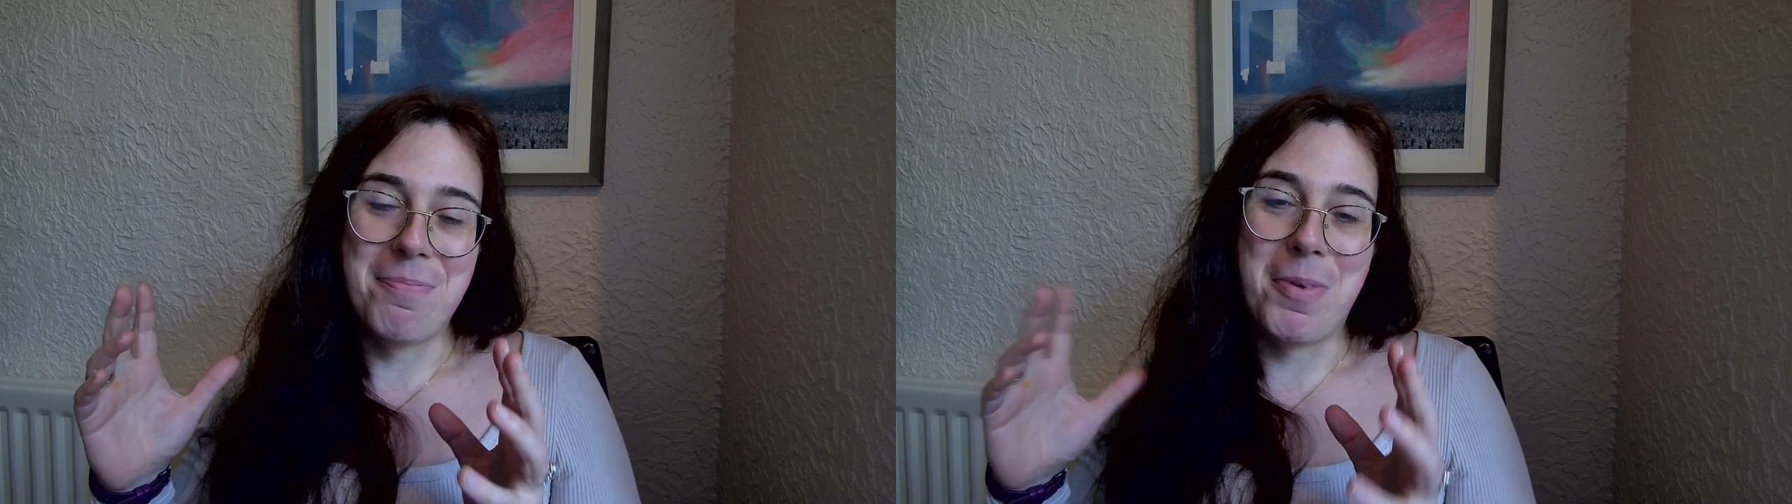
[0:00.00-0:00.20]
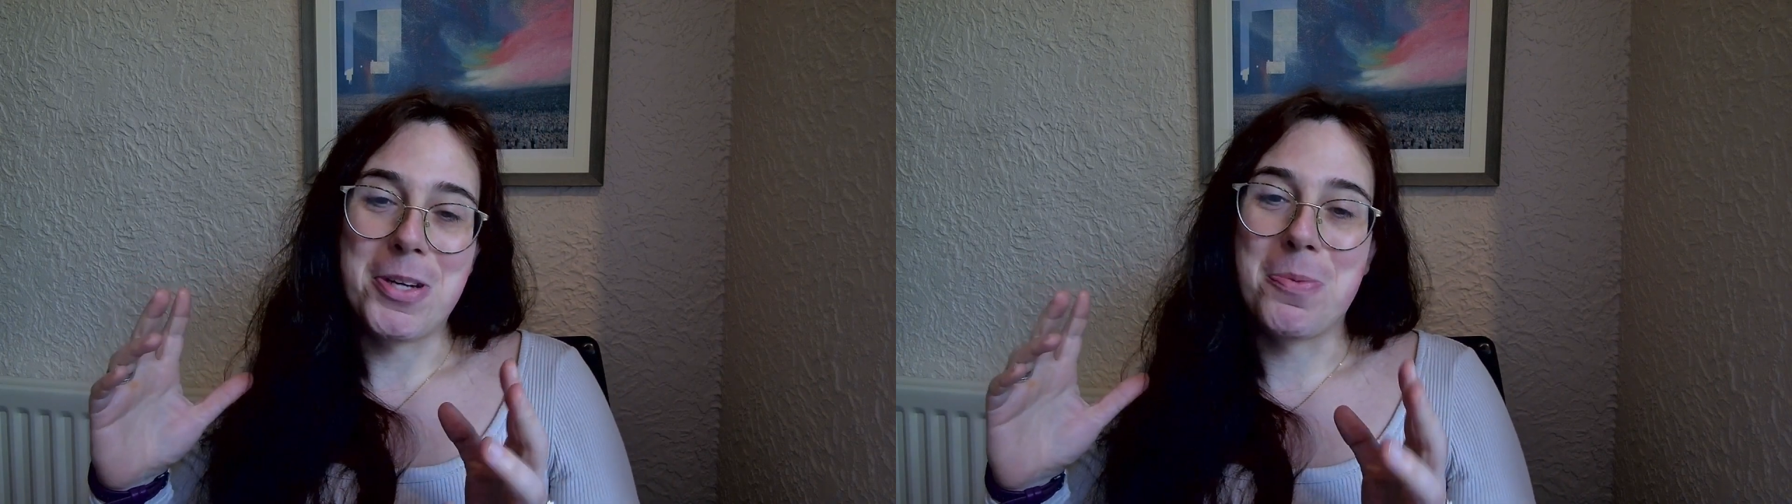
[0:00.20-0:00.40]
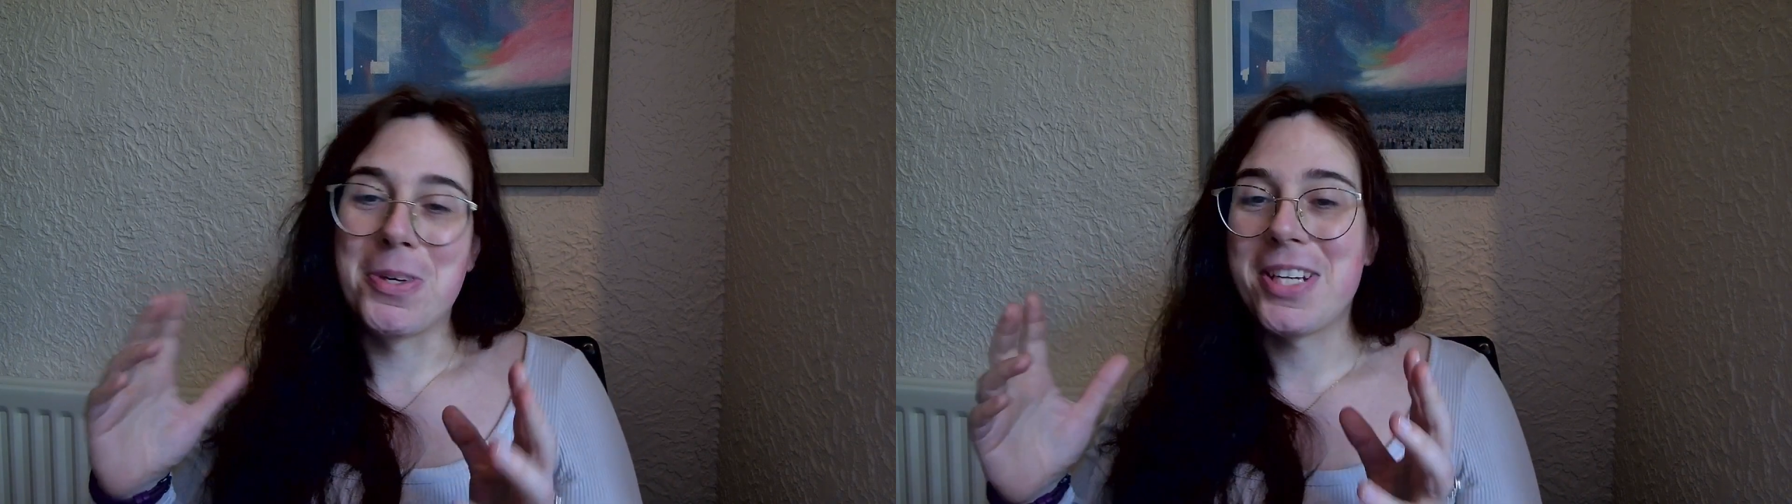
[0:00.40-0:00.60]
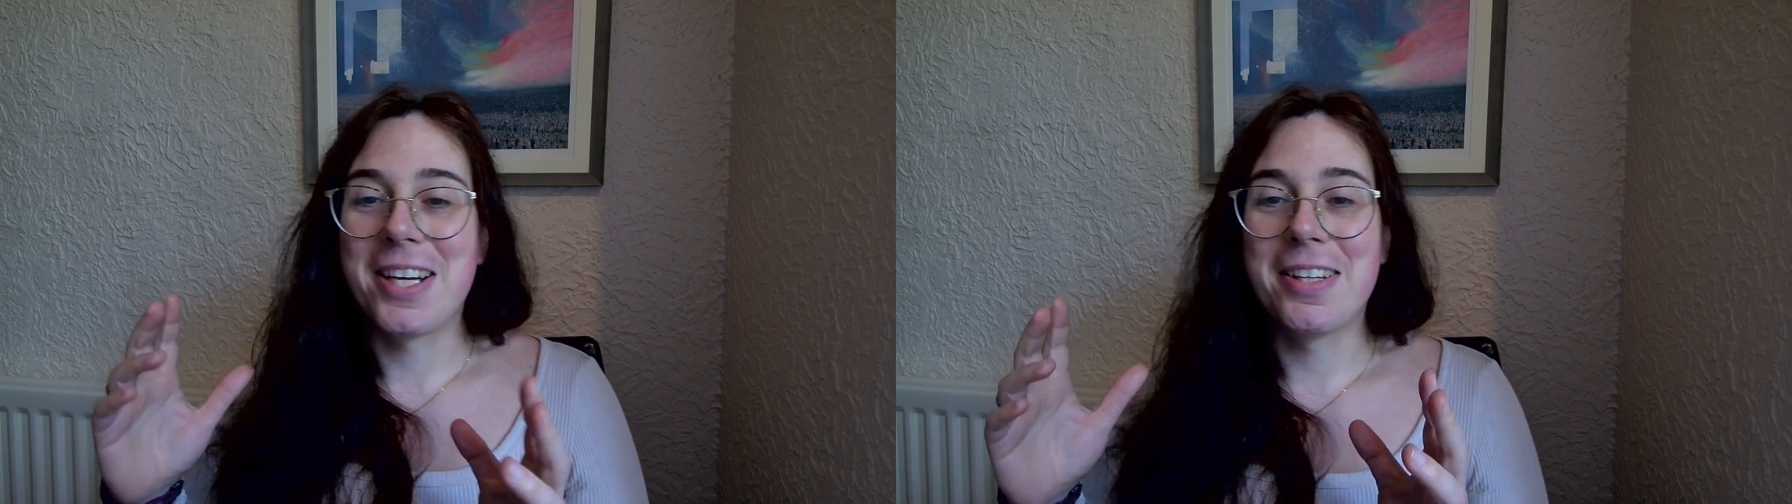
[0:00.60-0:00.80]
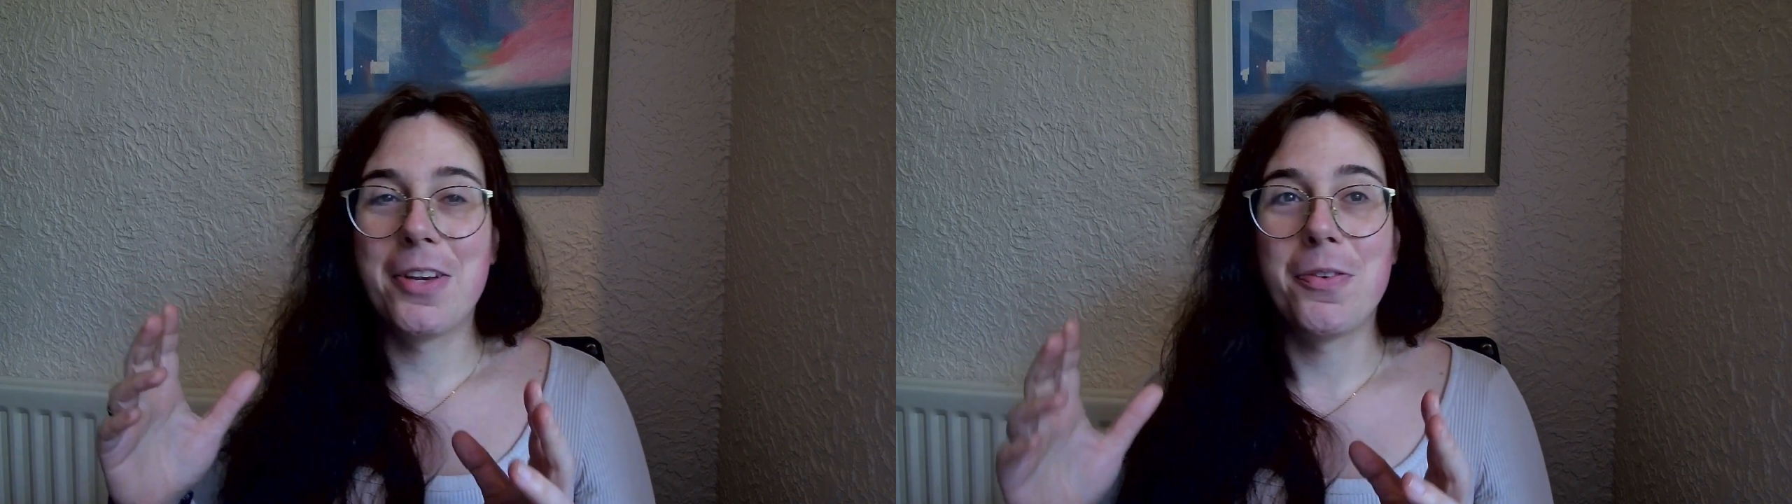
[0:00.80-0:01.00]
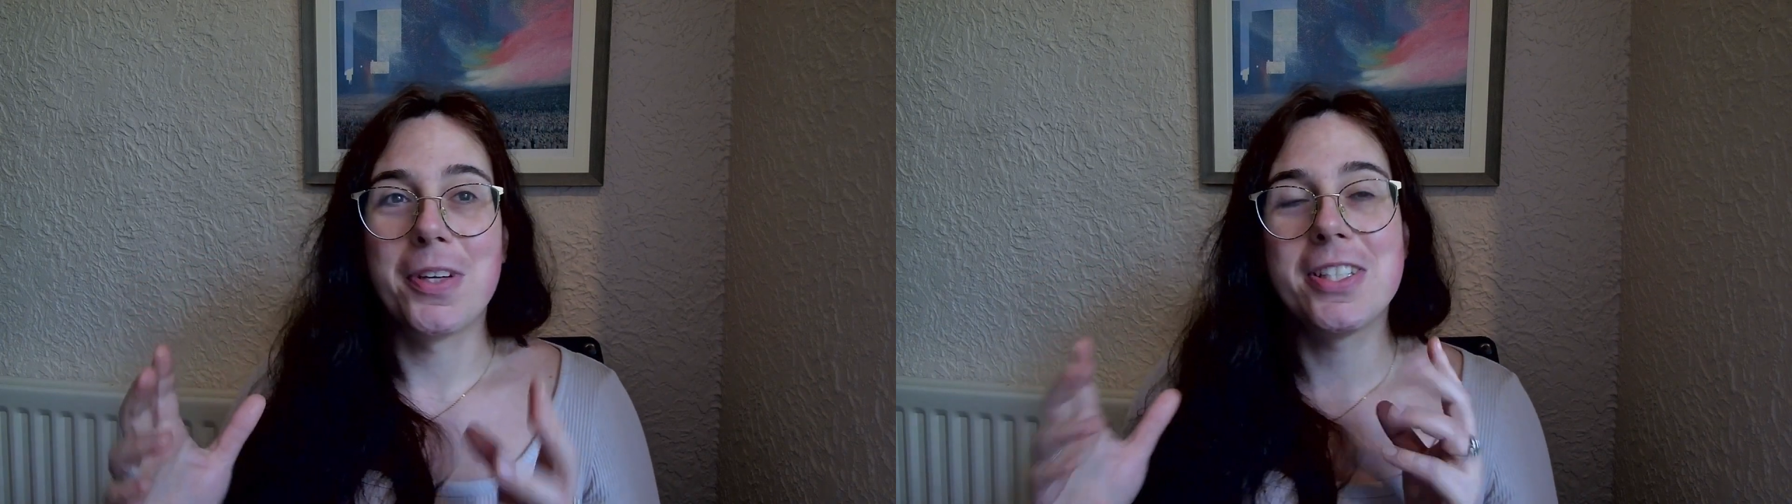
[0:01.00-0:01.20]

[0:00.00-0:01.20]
much more scientific,